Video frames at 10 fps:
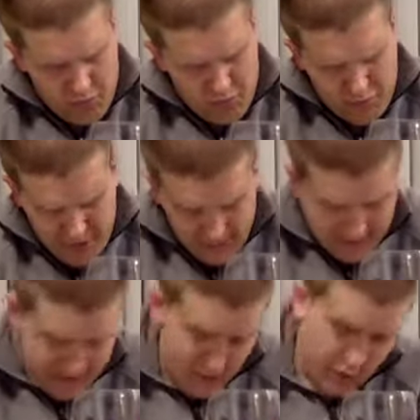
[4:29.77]
Some
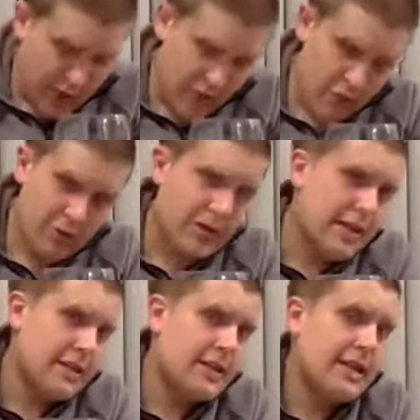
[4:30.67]
of this wine you really
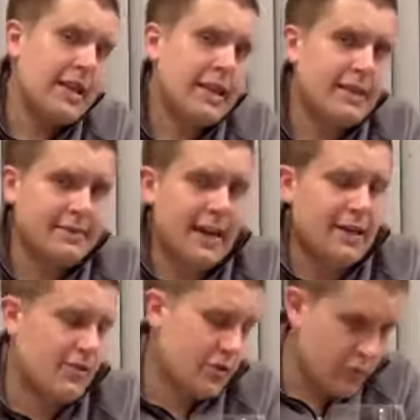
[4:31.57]
need to decant.
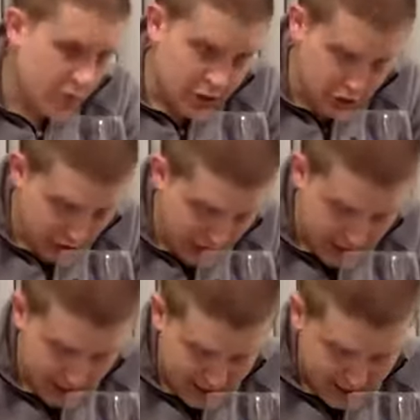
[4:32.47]
Actually, you really should
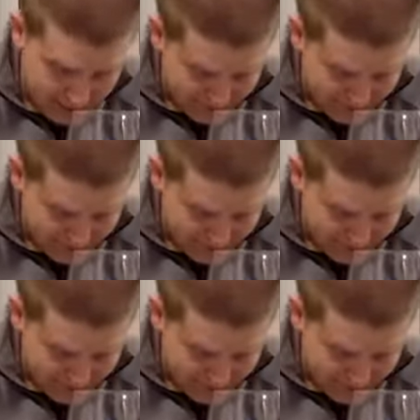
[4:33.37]
decant it.